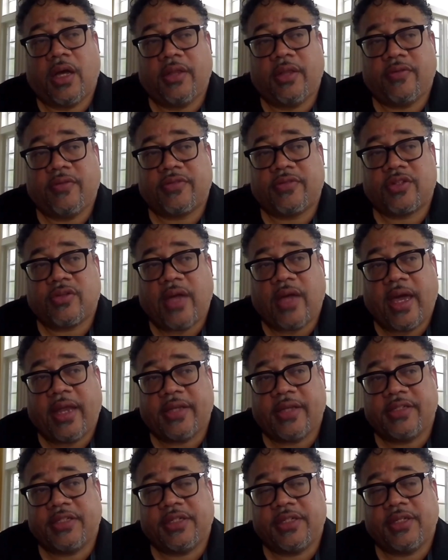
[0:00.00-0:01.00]

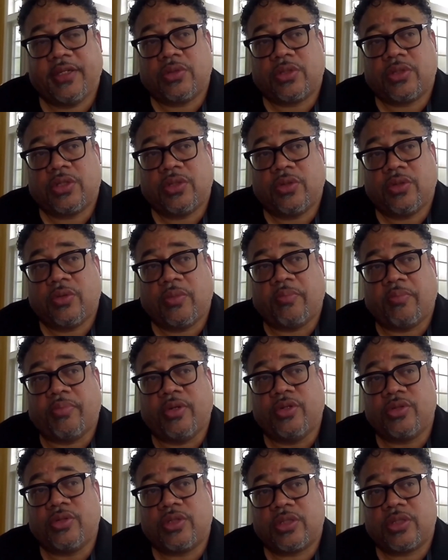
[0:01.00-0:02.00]
strategy to
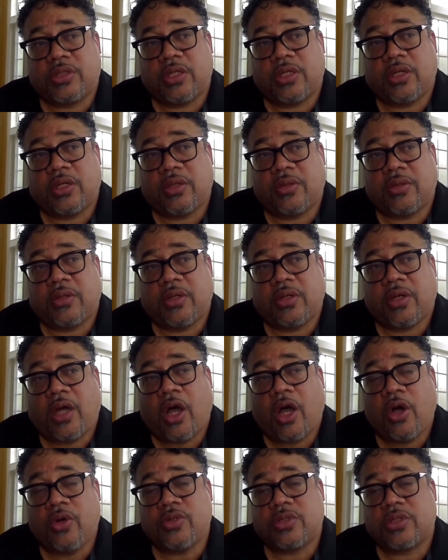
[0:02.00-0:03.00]
boost the
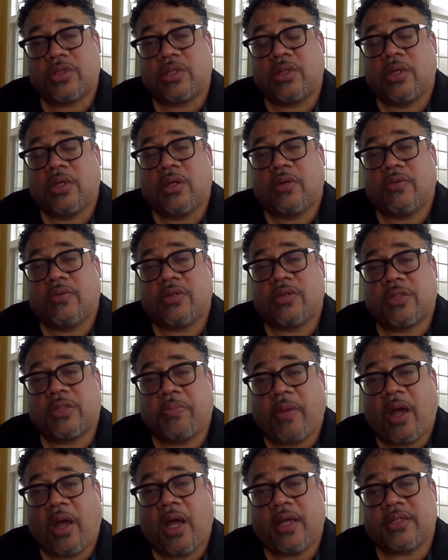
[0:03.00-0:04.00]
host
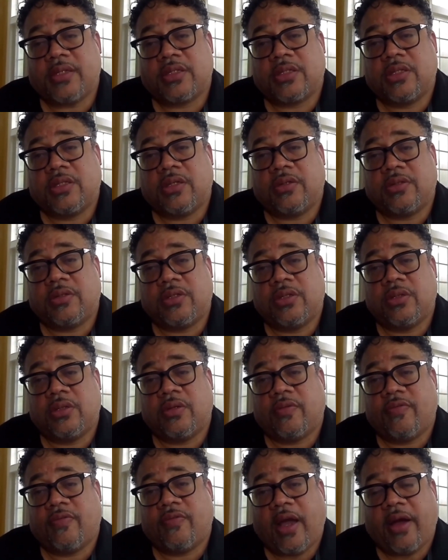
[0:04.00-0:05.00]
response to the
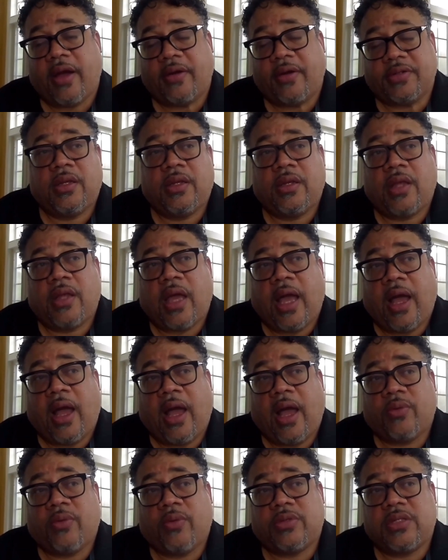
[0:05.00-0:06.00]
virus. I
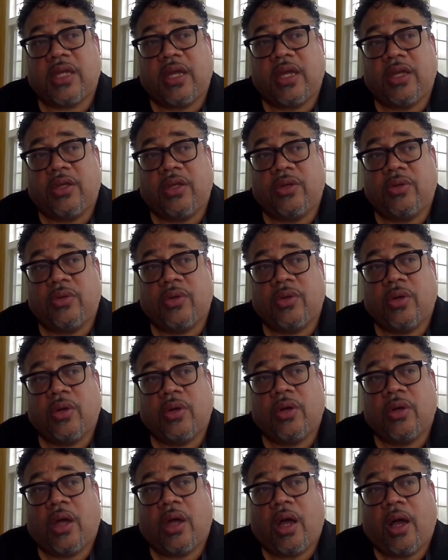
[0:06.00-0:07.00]
will tell you,
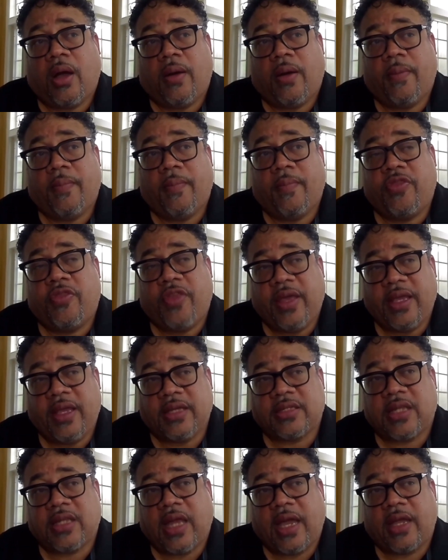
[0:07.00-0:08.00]
things
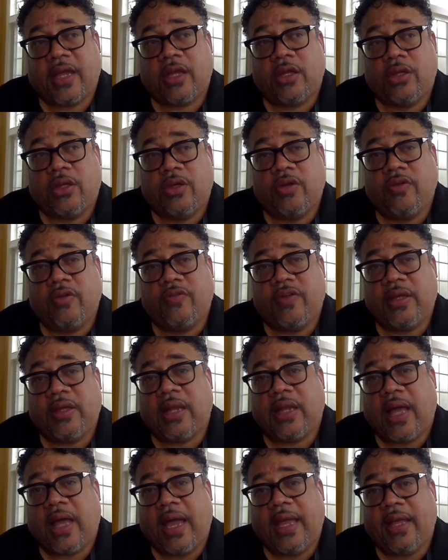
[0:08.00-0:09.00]
like UV
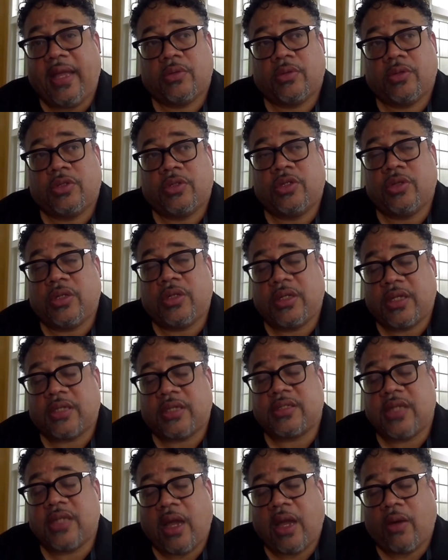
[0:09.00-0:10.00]
light does
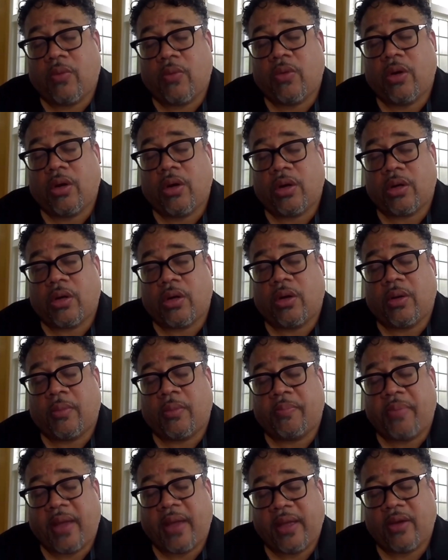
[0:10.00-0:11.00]
not work on
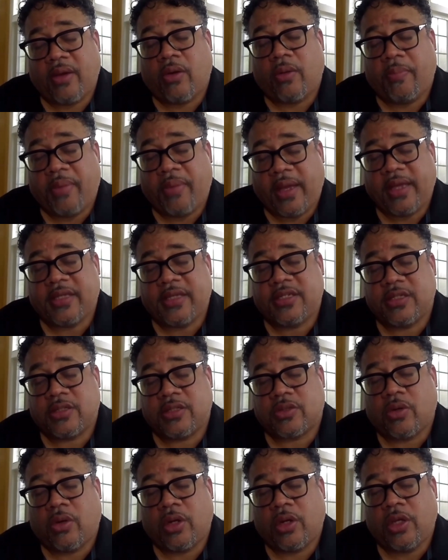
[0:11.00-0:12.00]
patients,
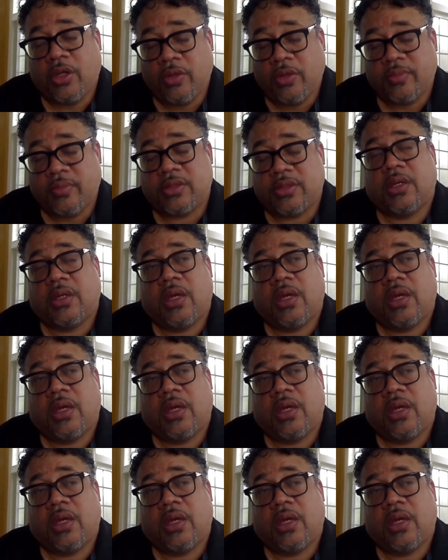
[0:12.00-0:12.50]
on humans.